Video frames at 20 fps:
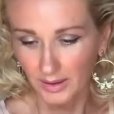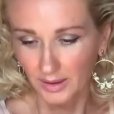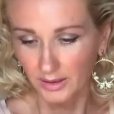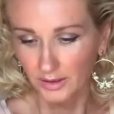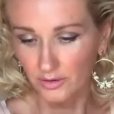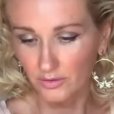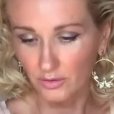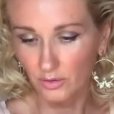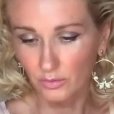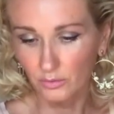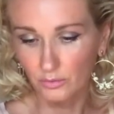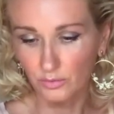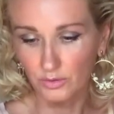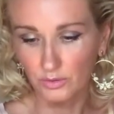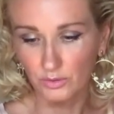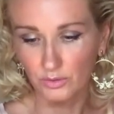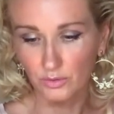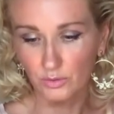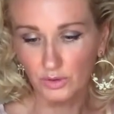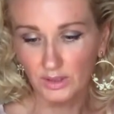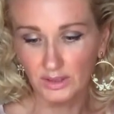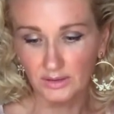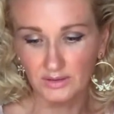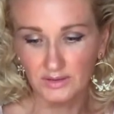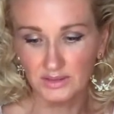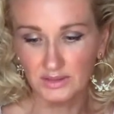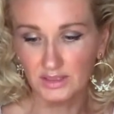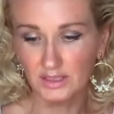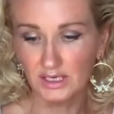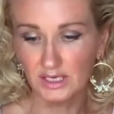You can
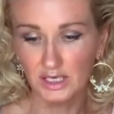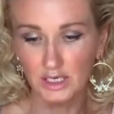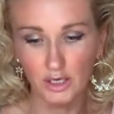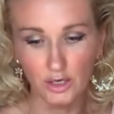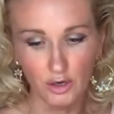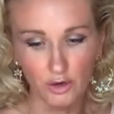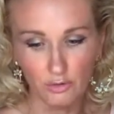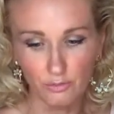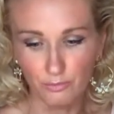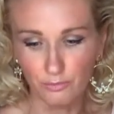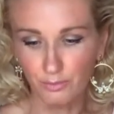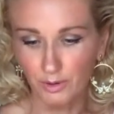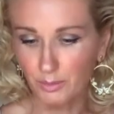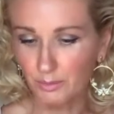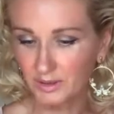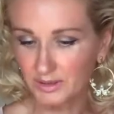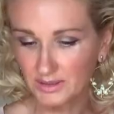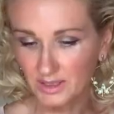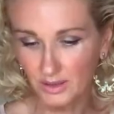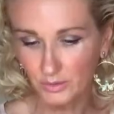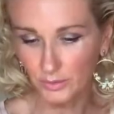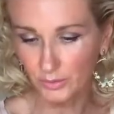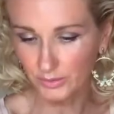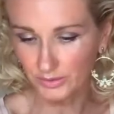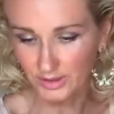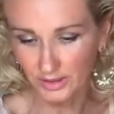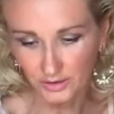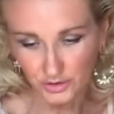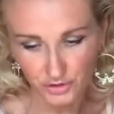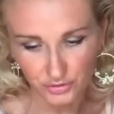see rheumatoid
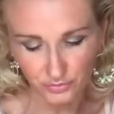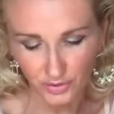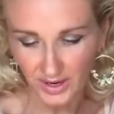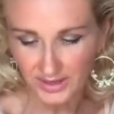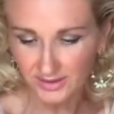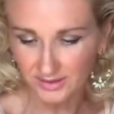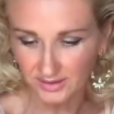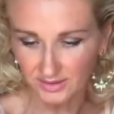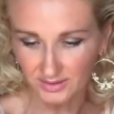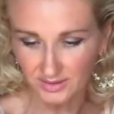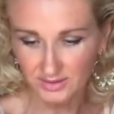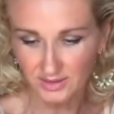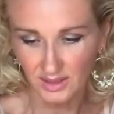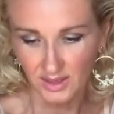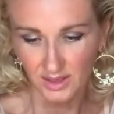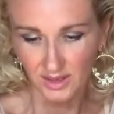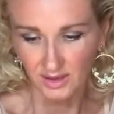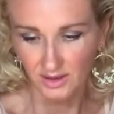arthritis,